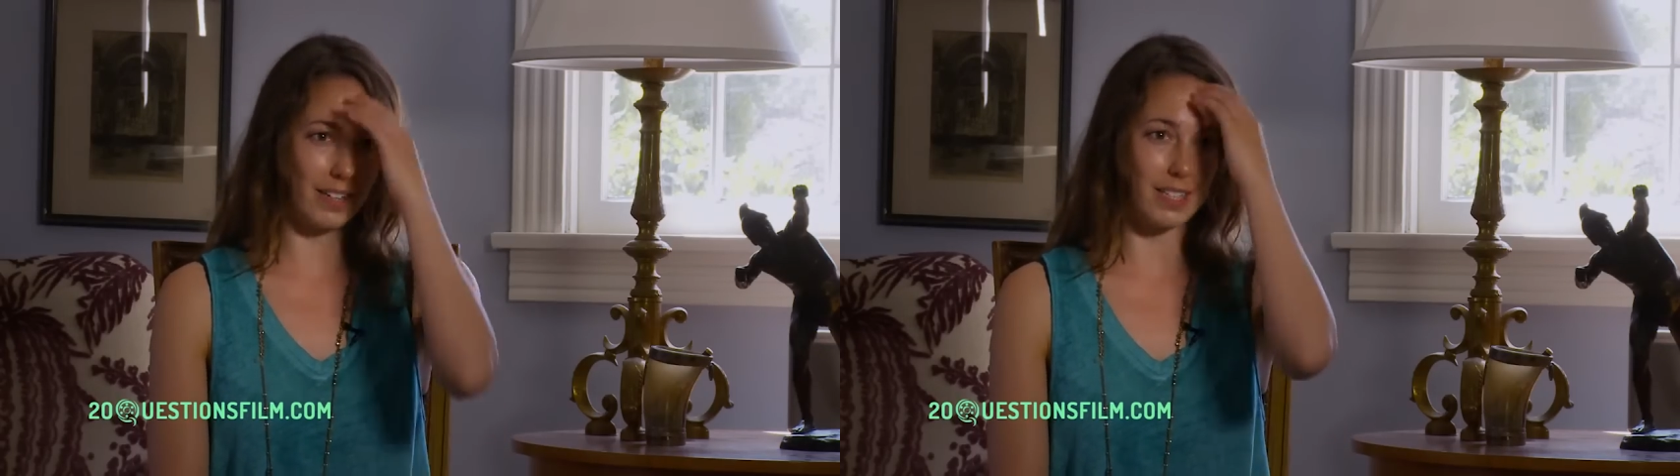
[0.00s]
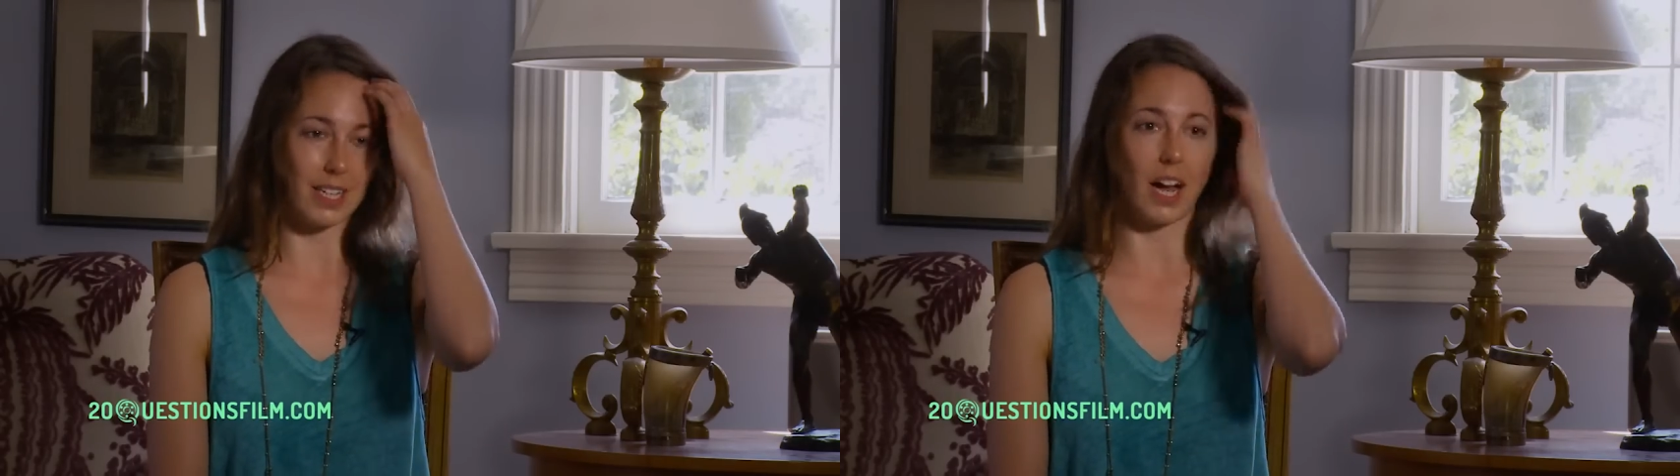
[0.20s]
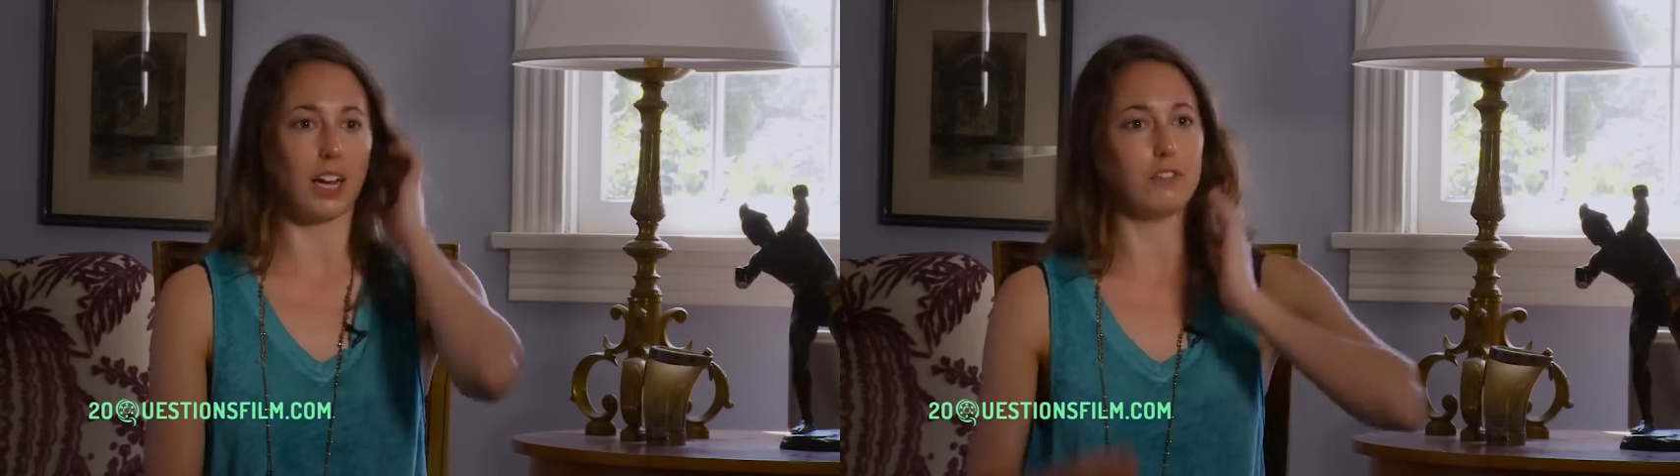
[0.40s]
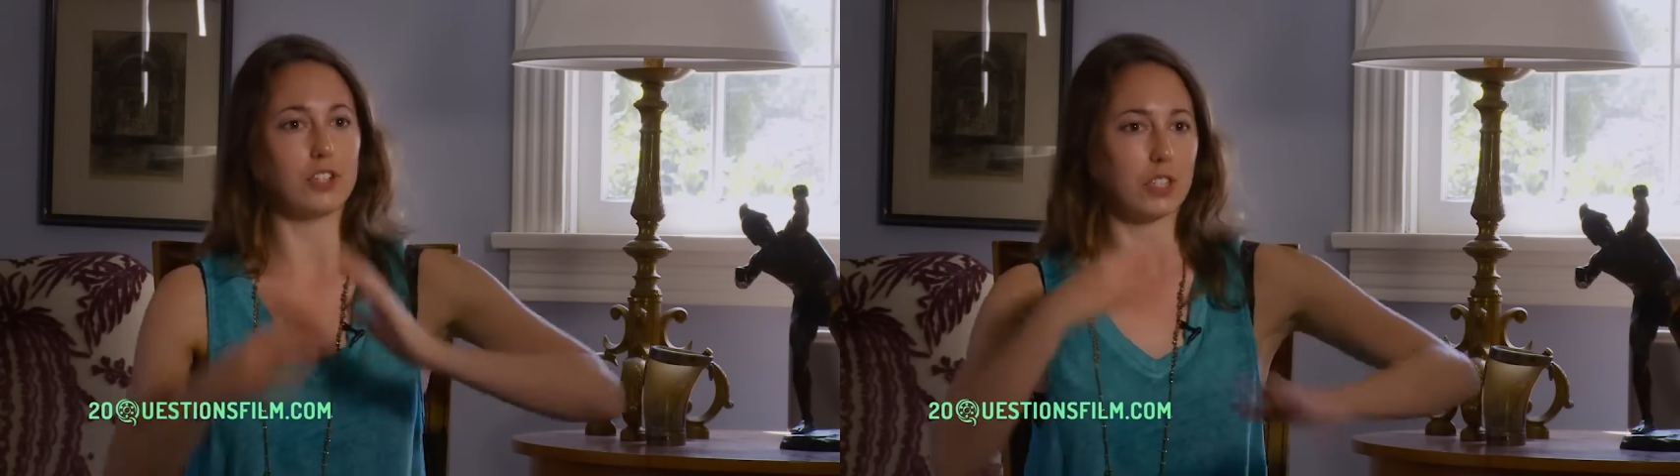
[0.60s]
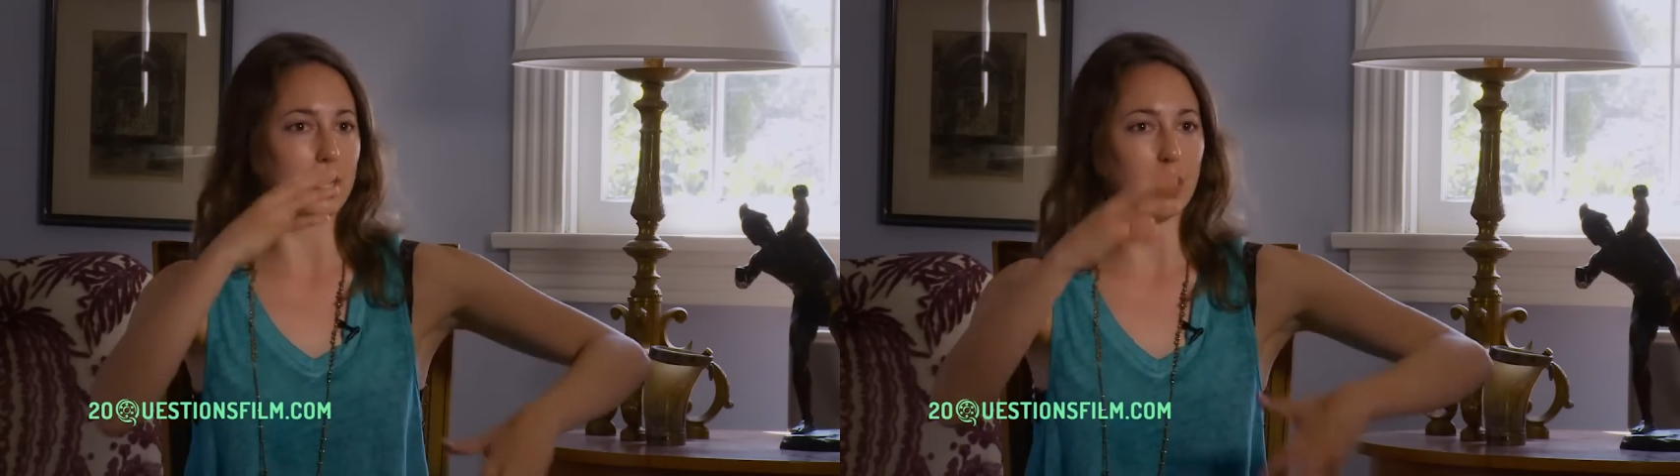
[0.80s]
because it kind of
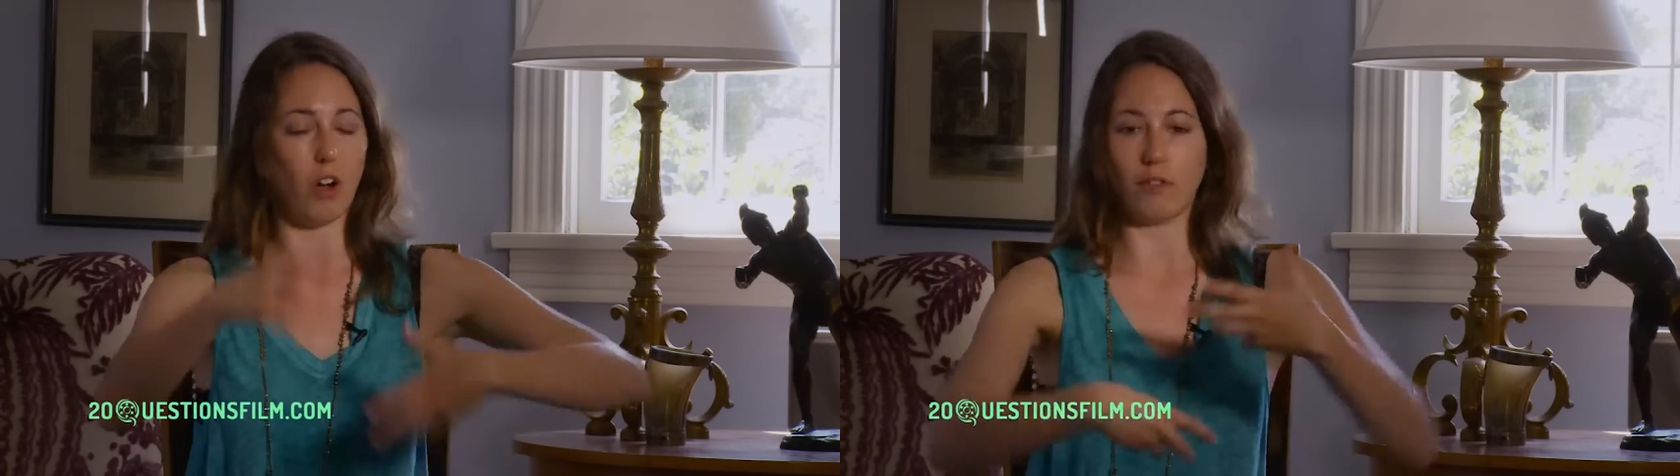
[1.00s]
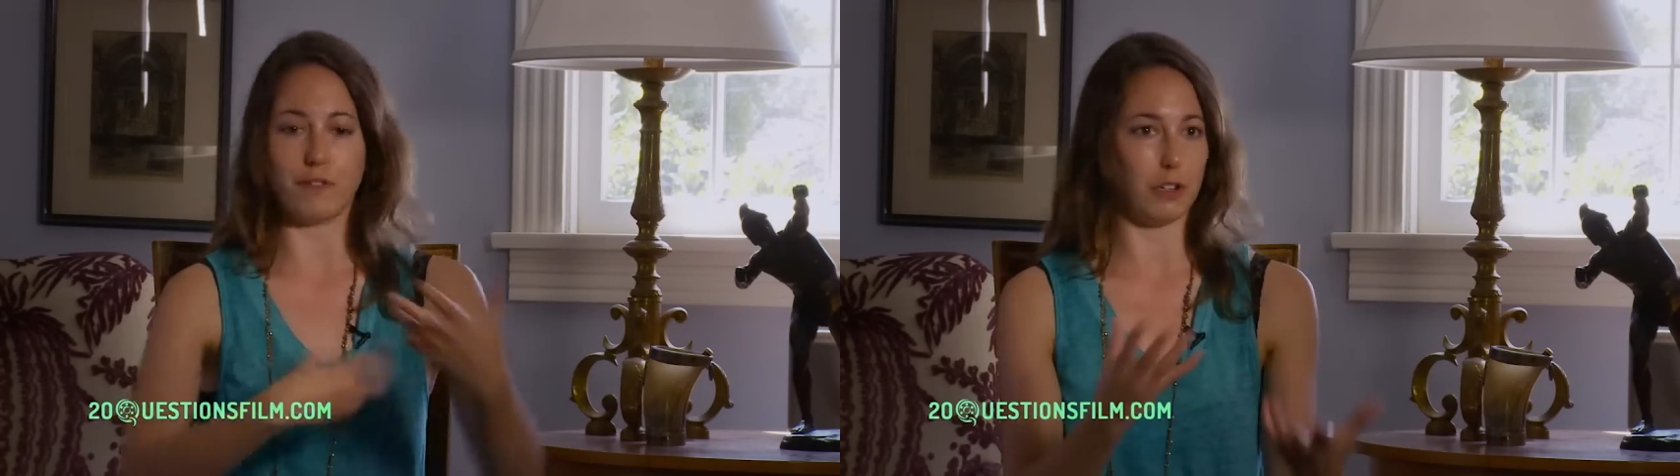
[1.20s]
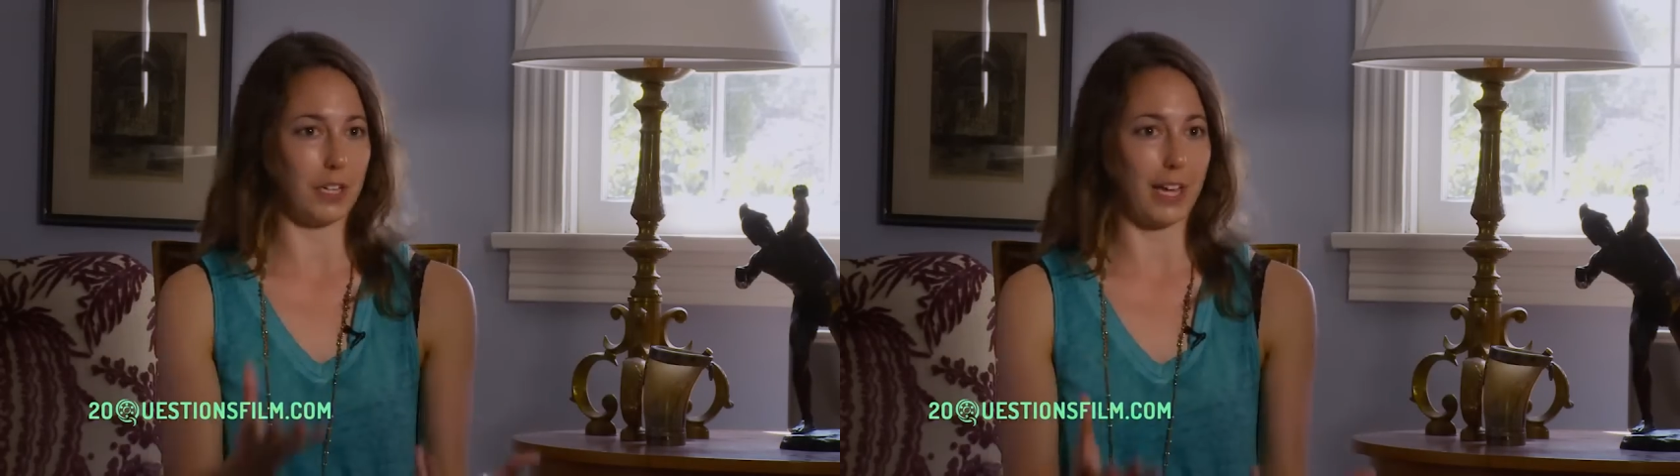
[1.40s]
just all fell